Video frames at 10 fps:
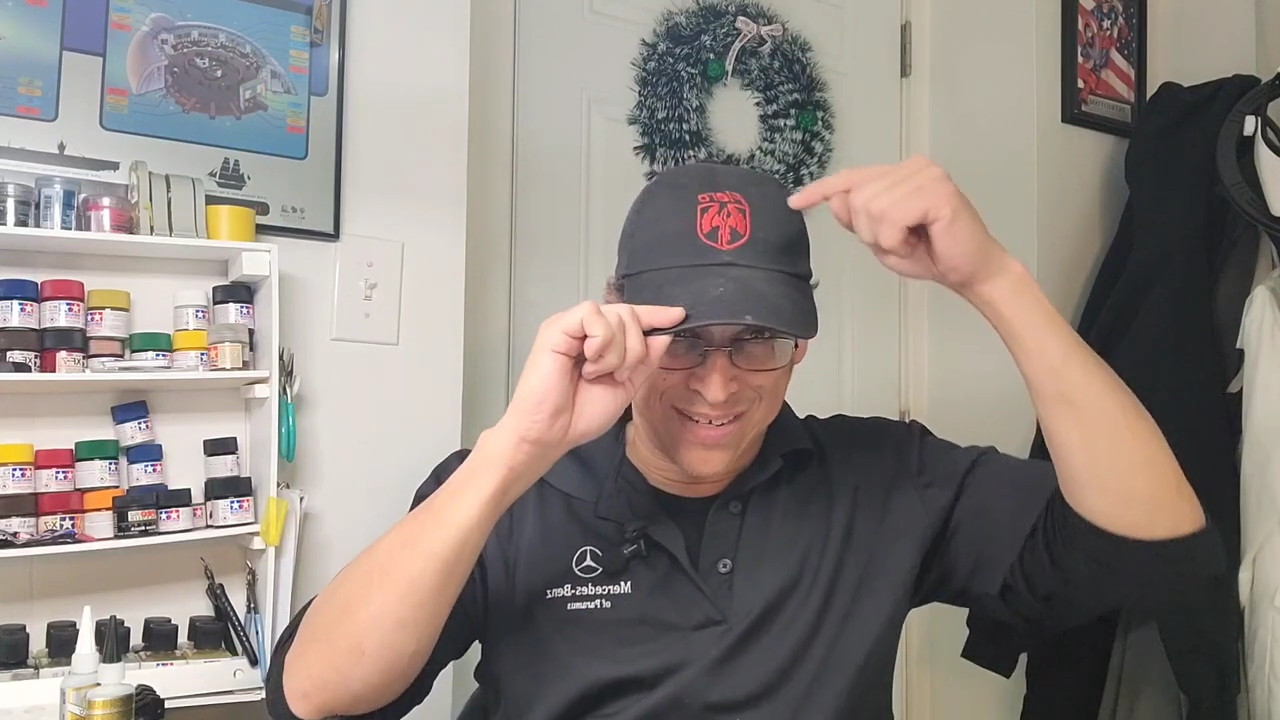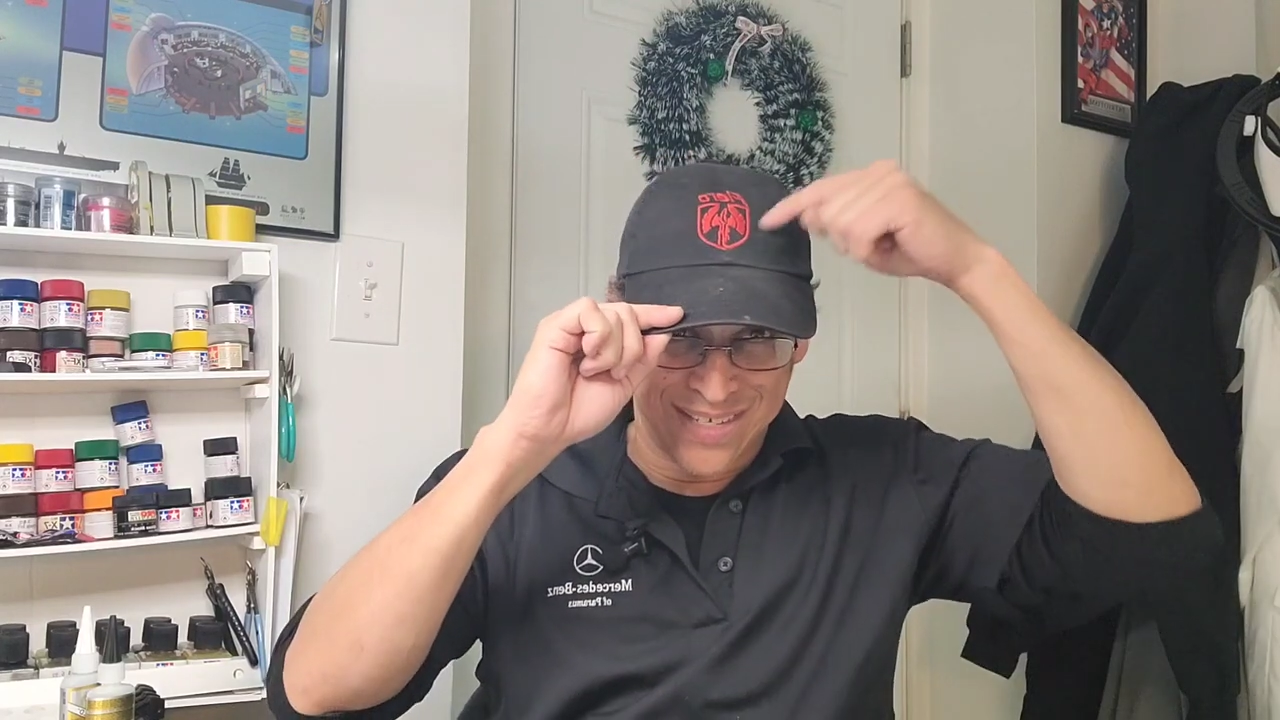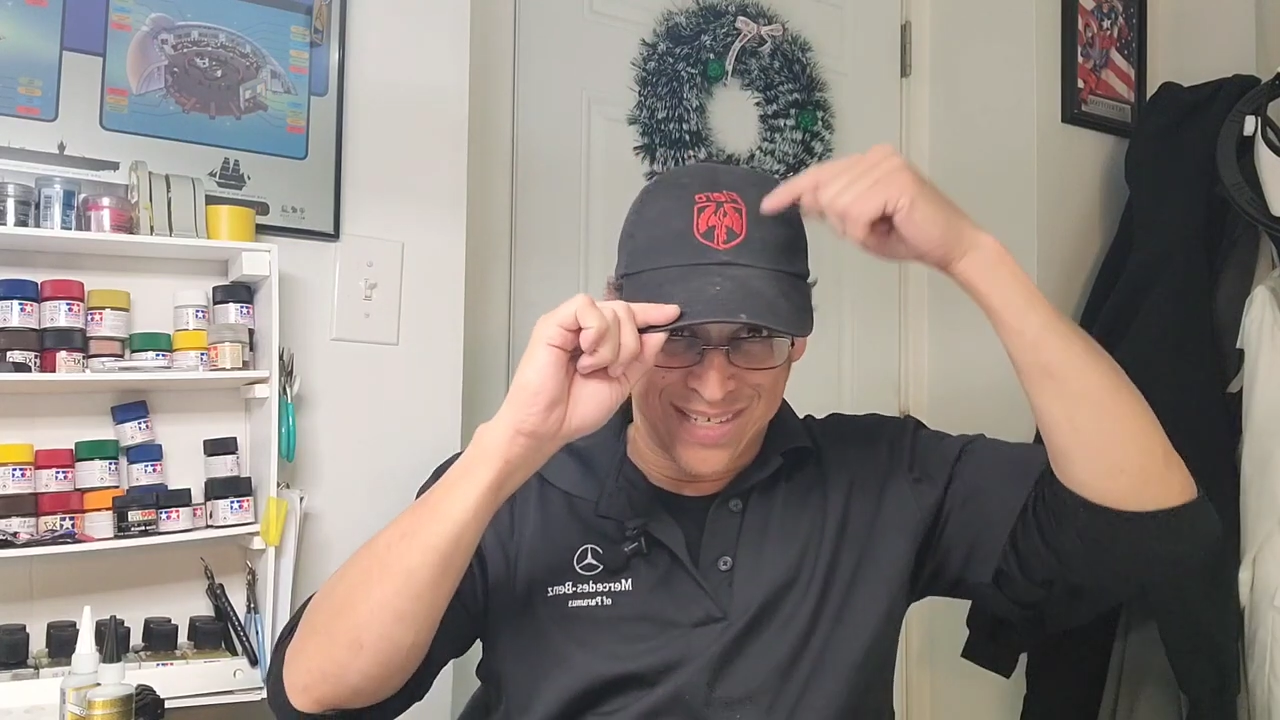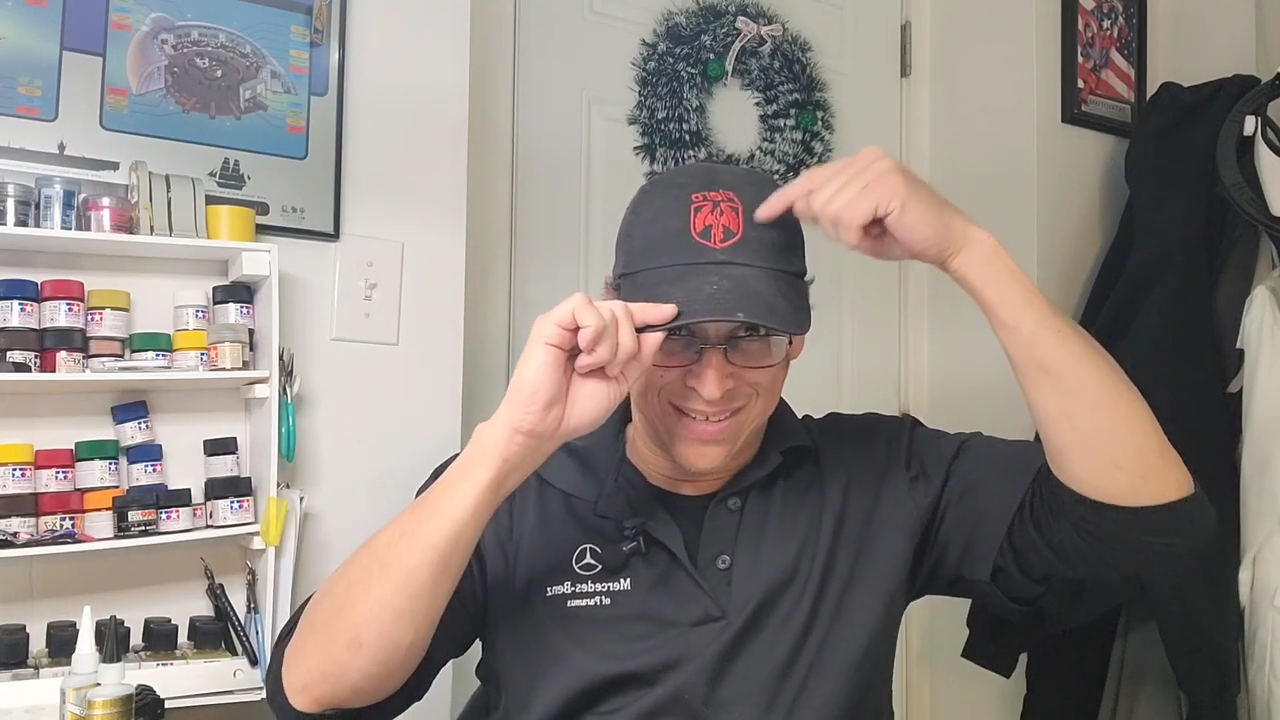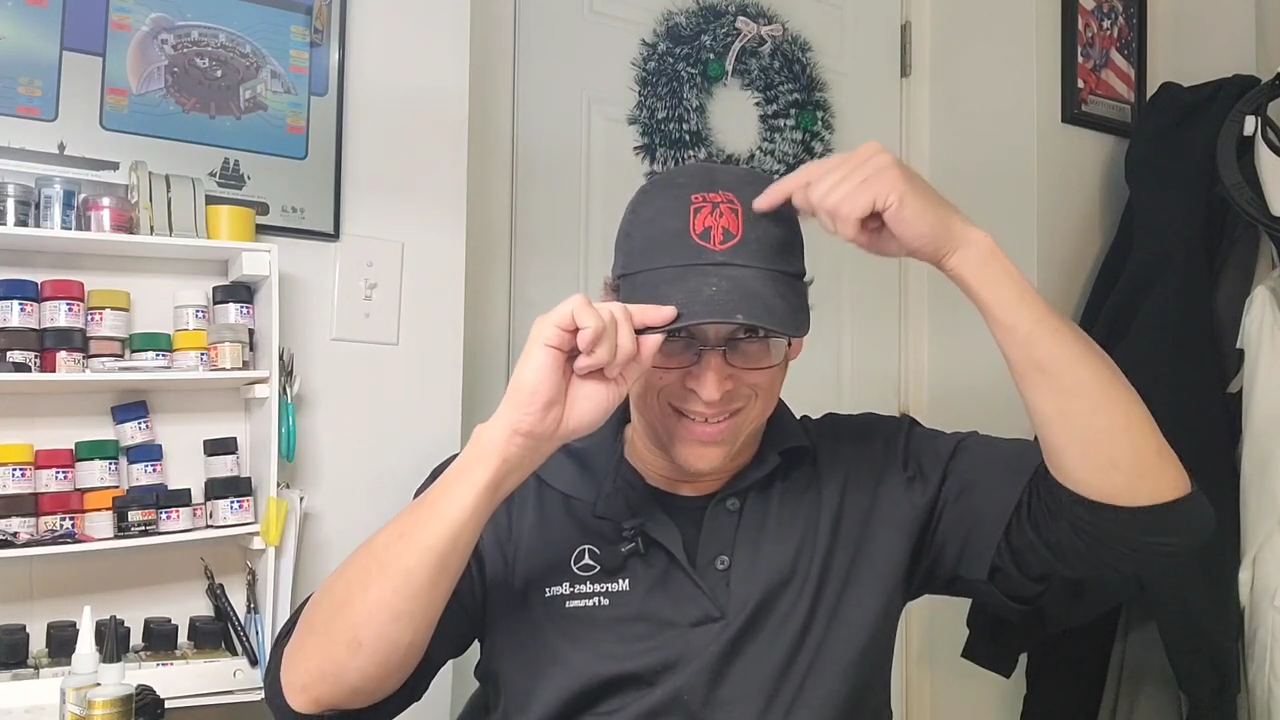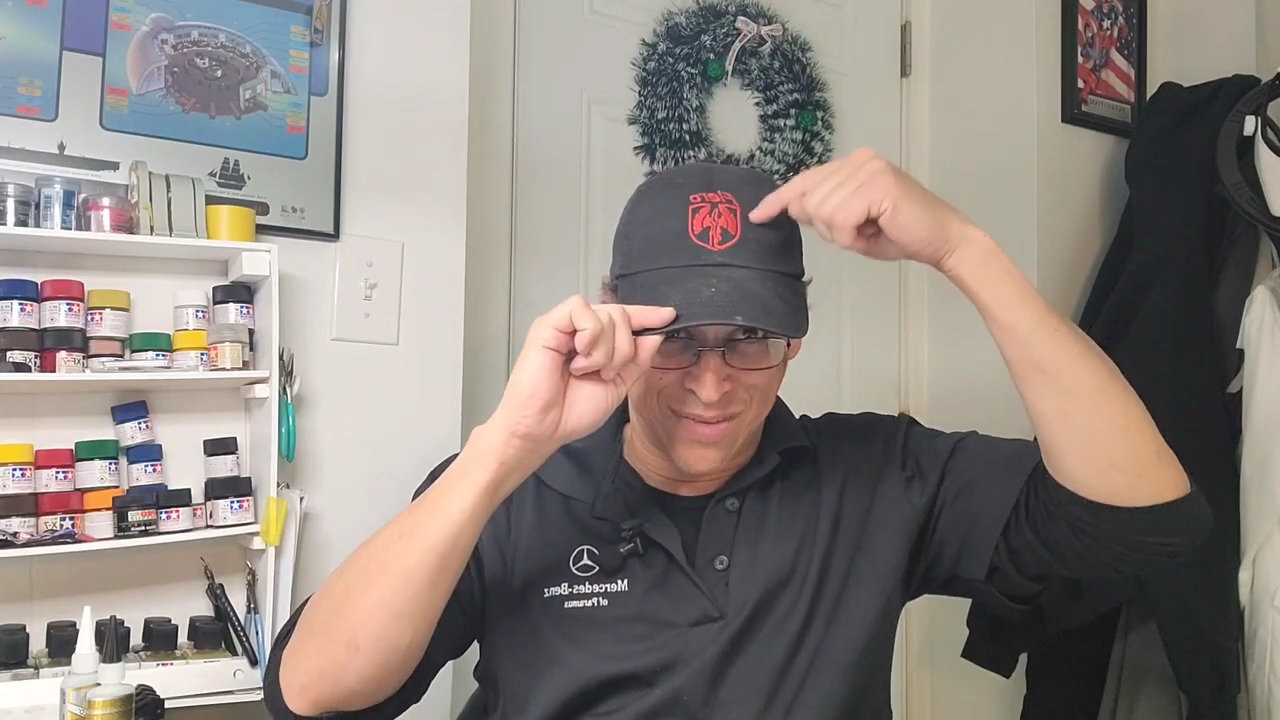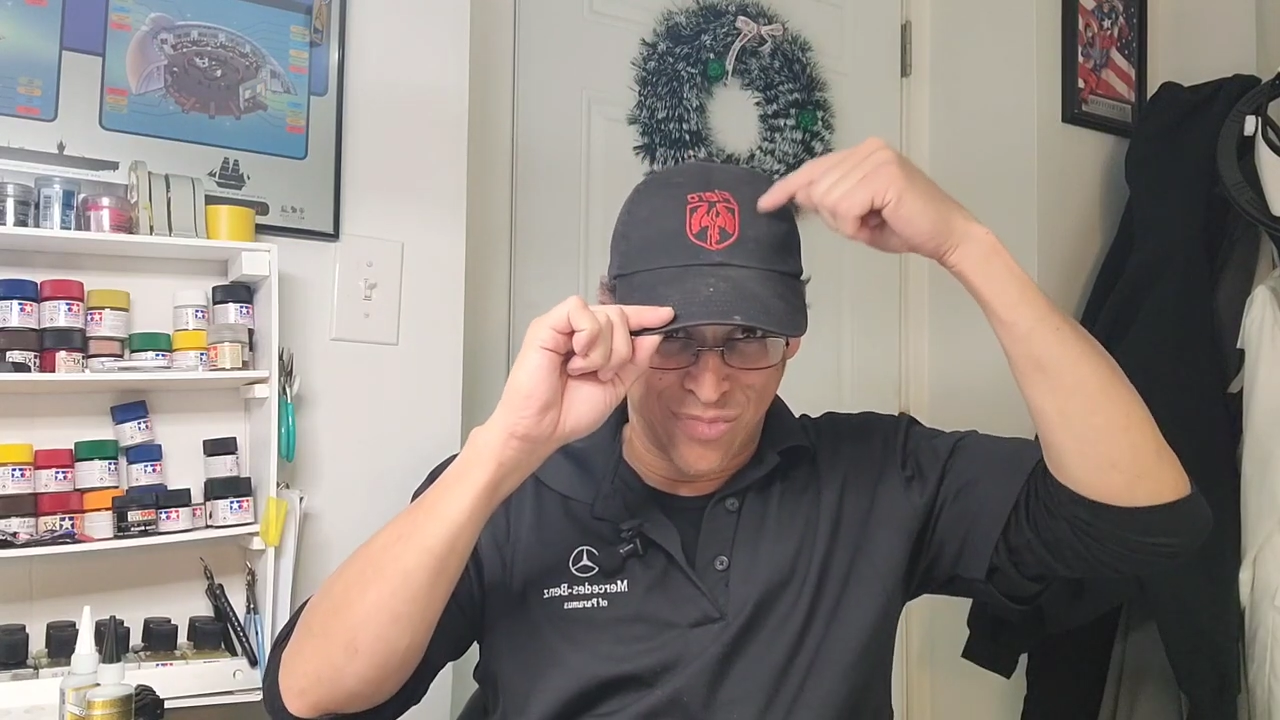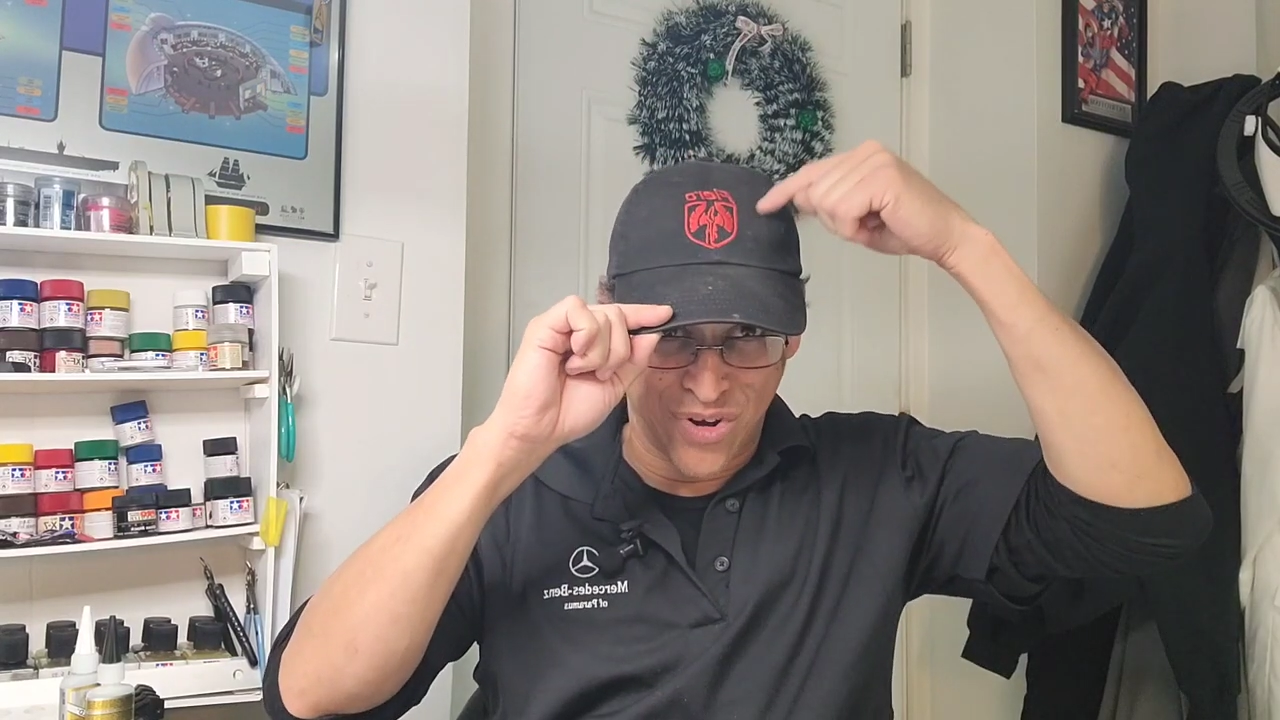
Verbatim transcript: See, I'm